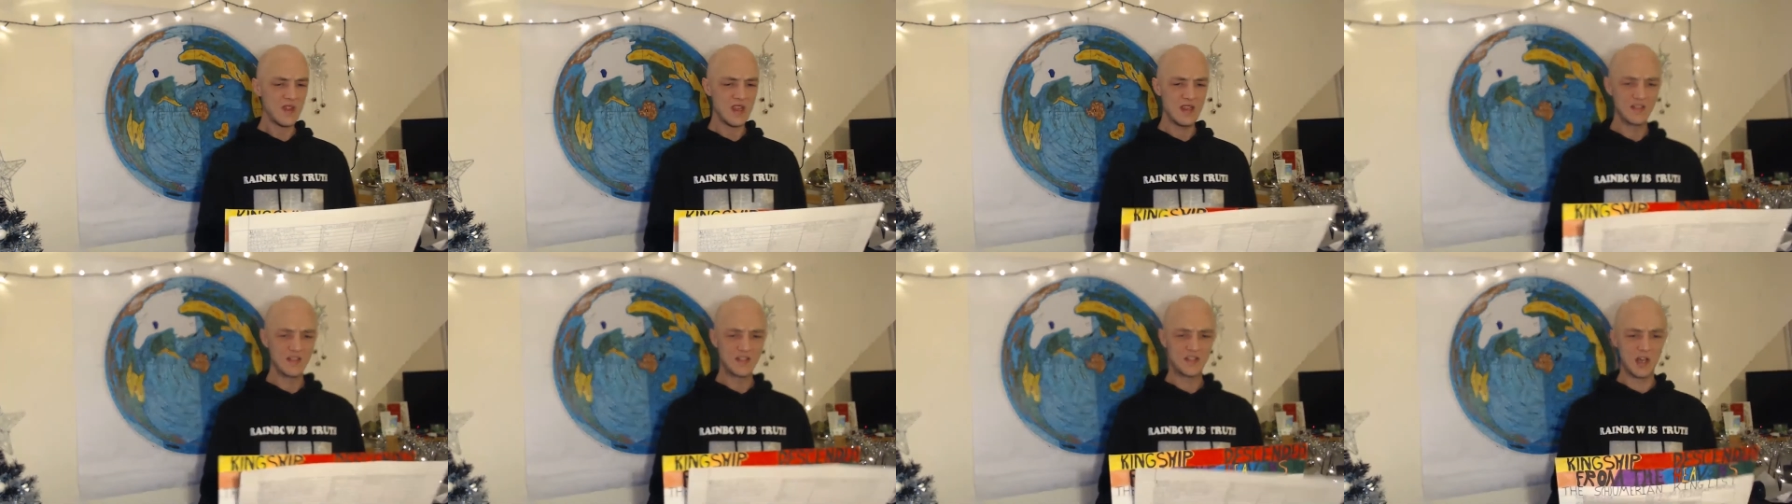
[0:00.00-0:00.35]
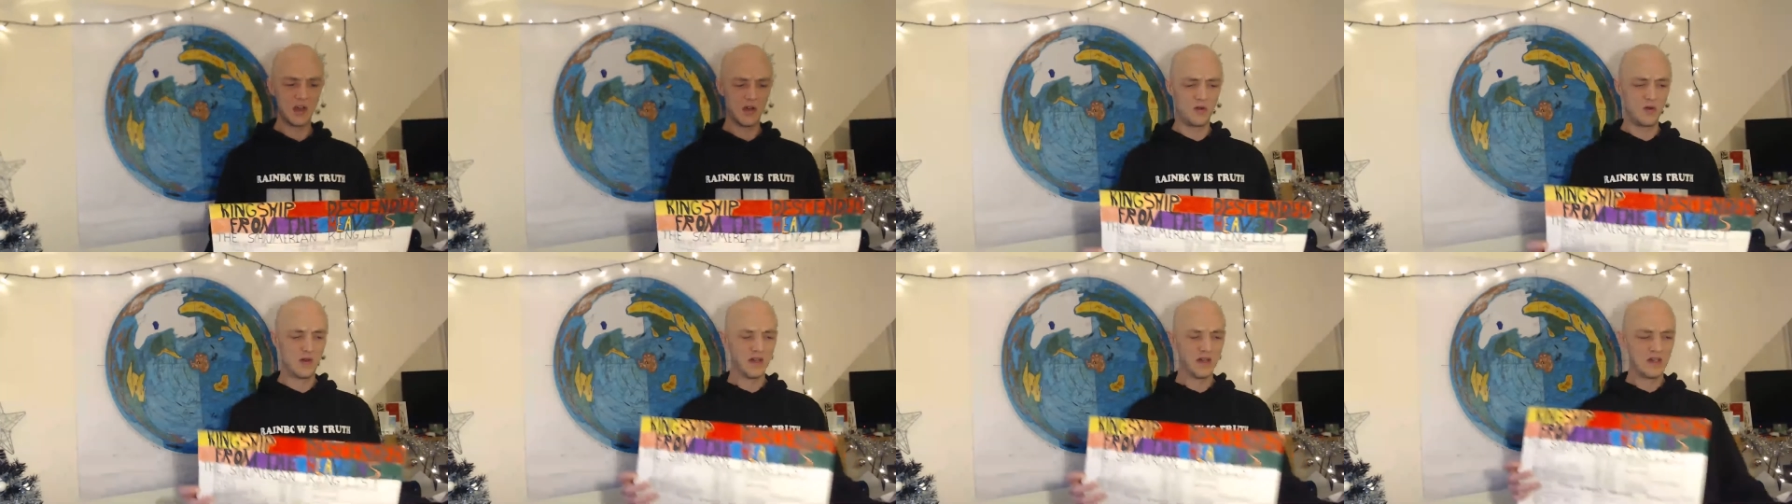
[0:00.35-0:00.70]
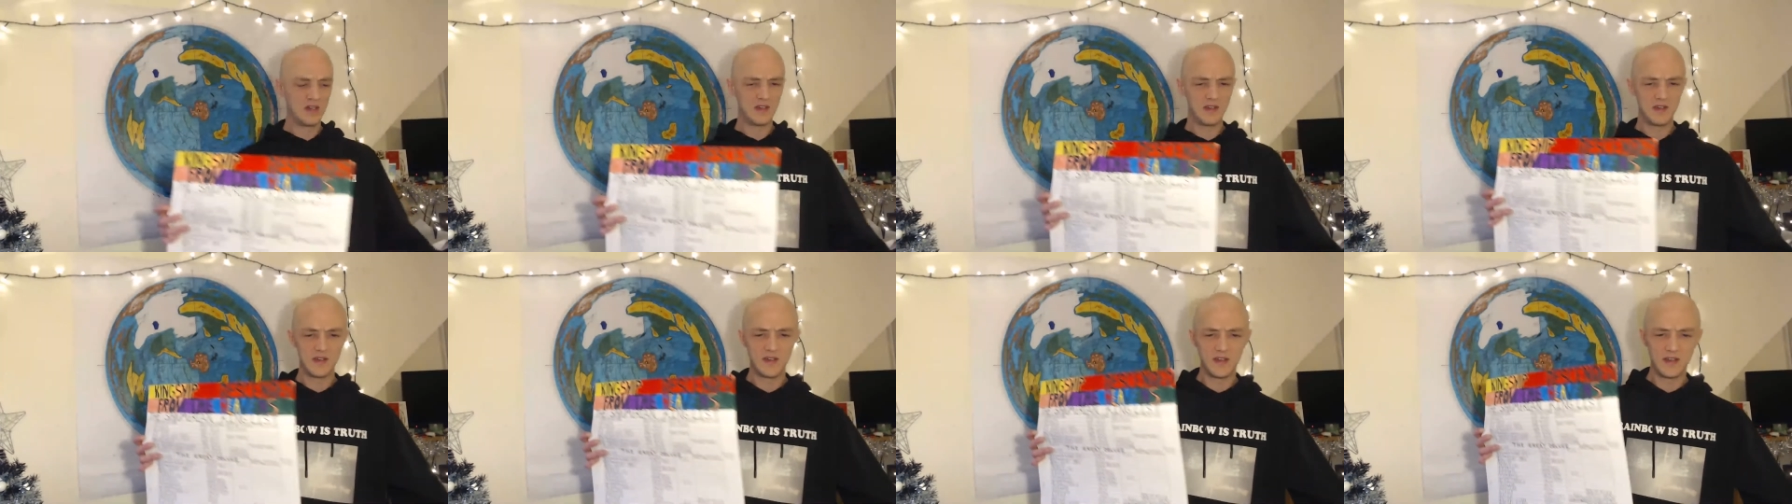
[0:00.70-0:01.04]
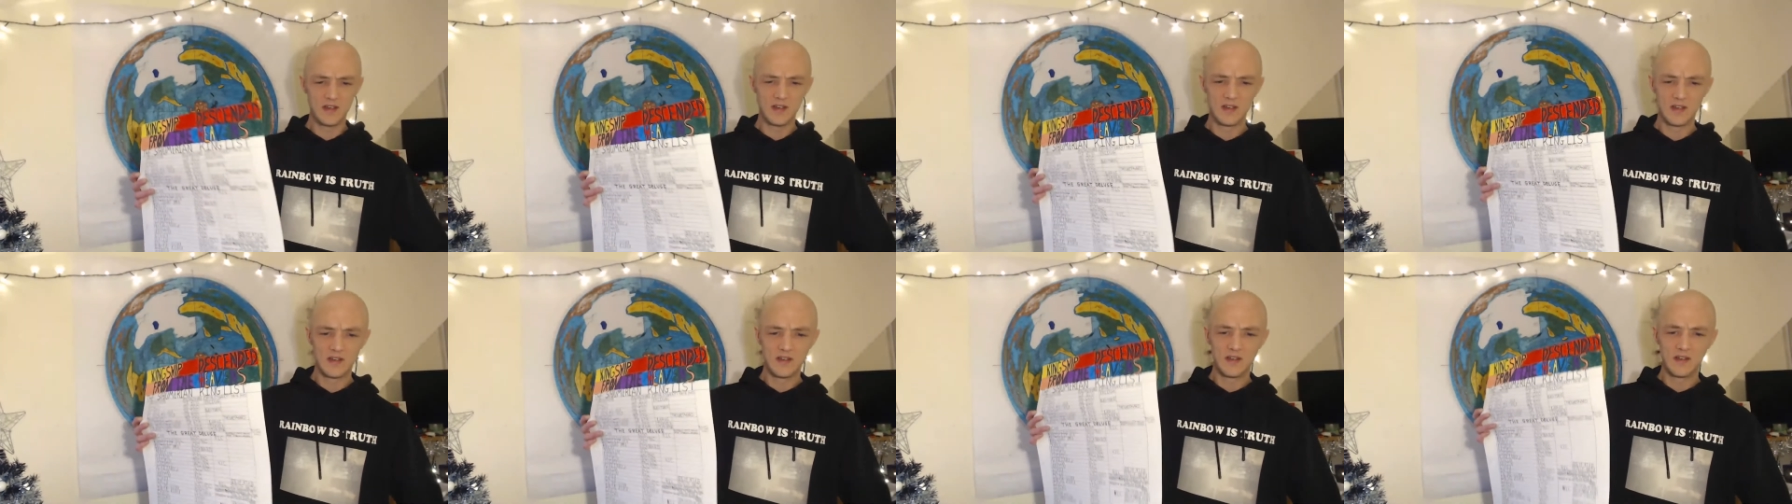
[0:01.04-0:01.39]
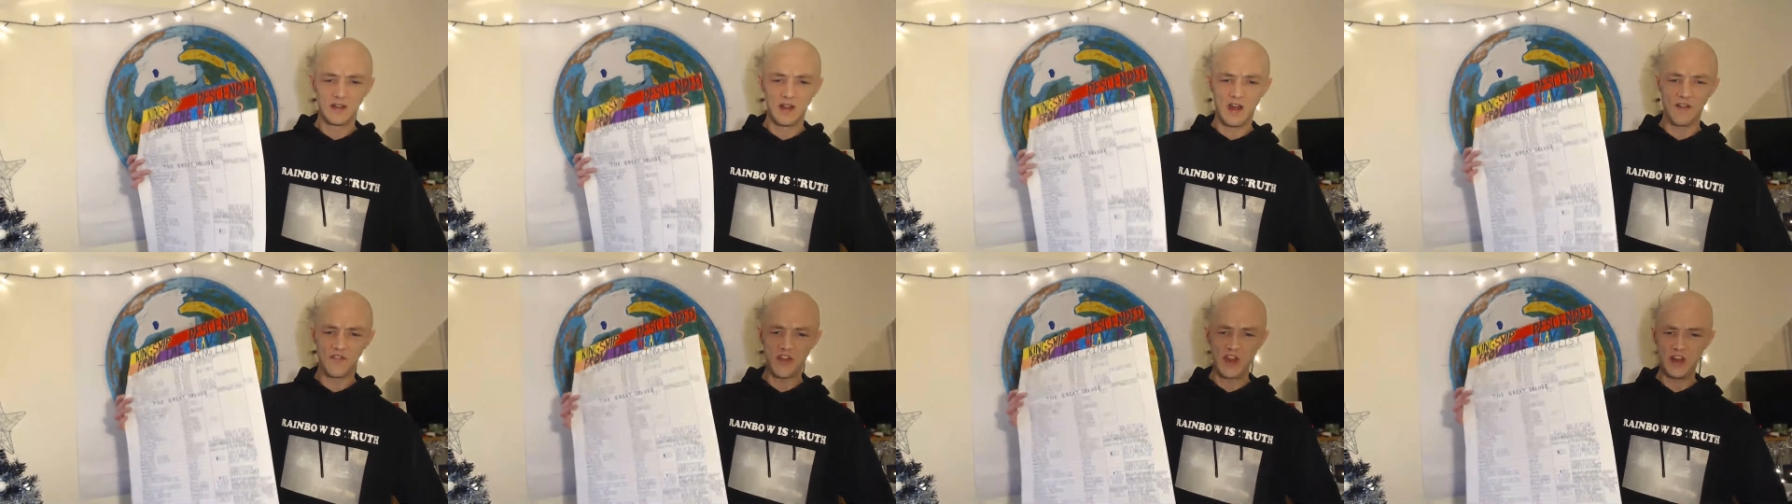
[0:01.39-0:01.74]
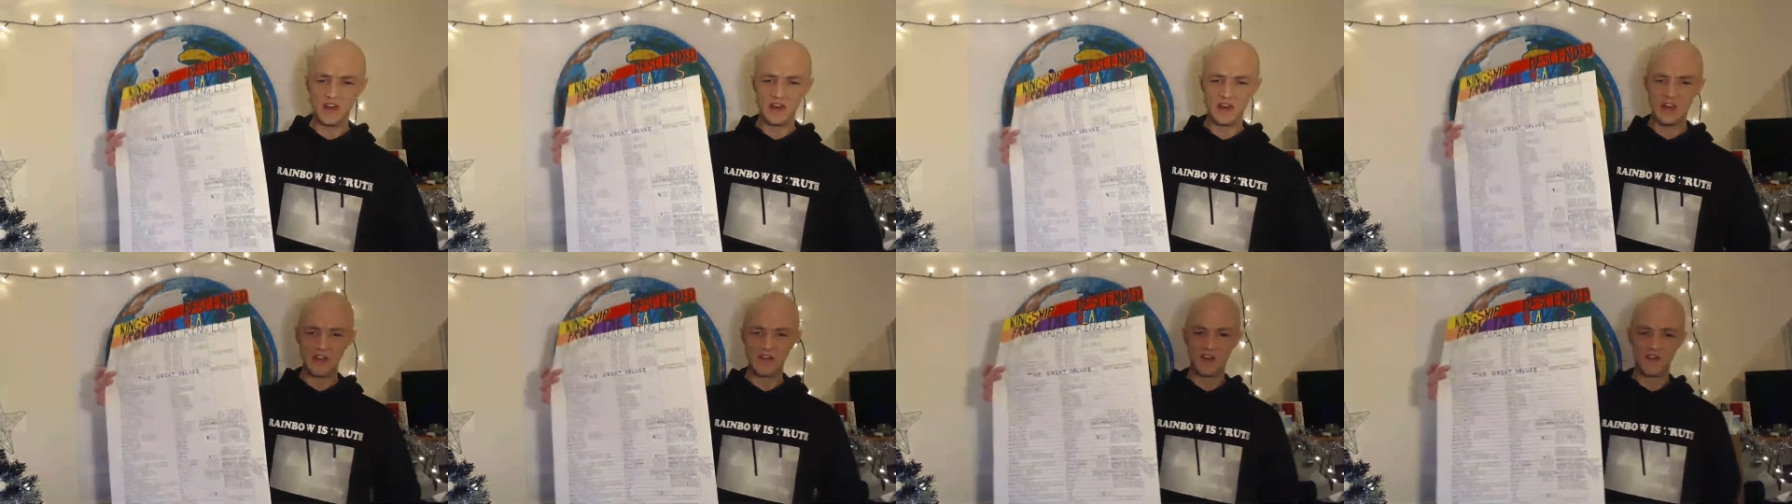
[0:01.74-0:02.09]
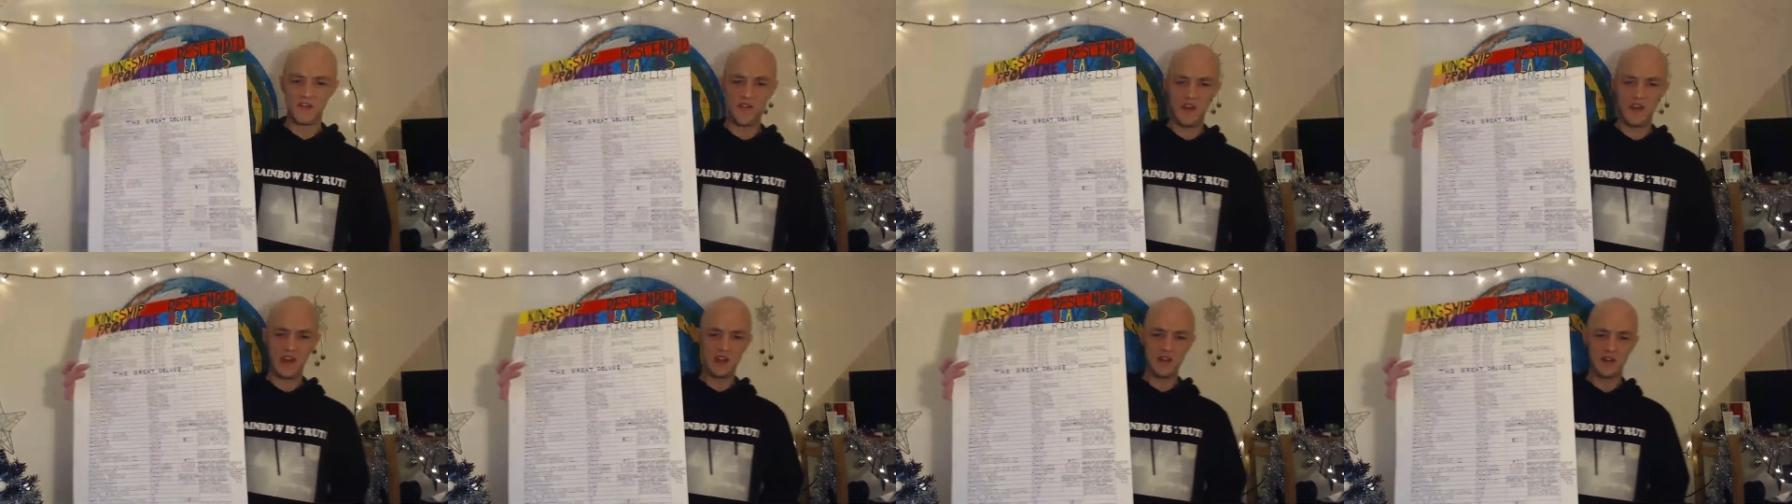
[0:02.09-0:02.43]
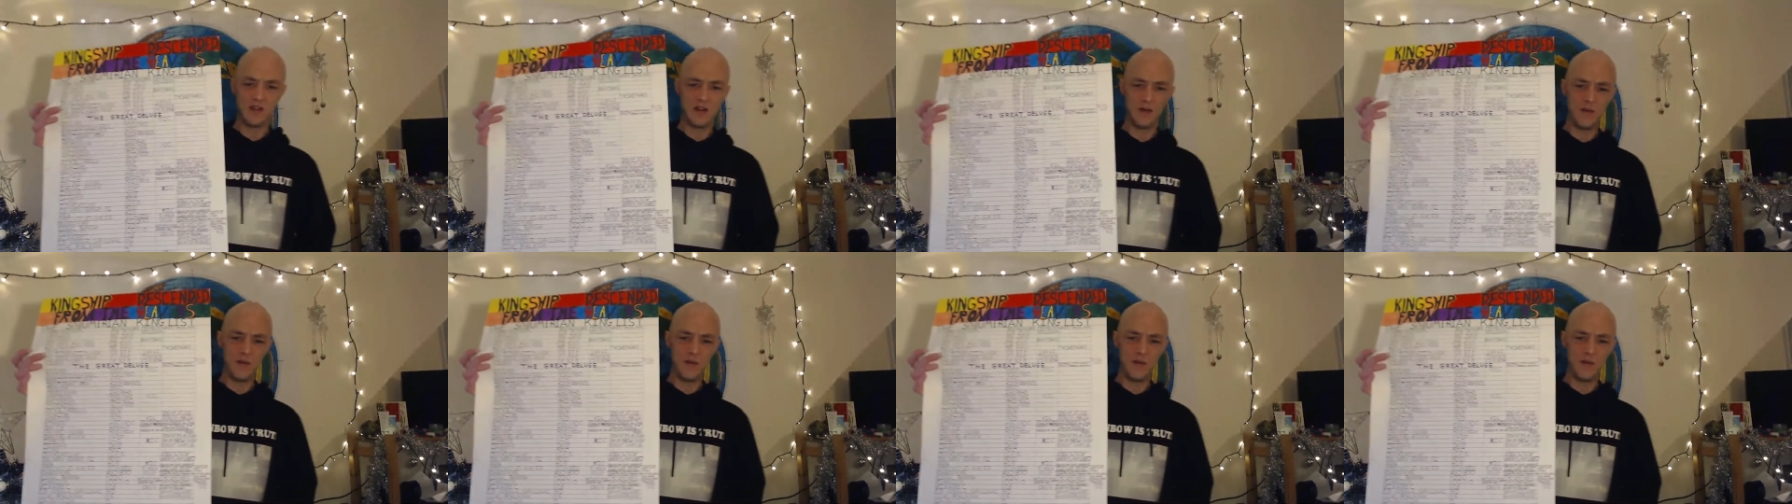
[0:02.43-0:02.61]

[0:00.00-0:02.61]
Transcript: So I've done another thing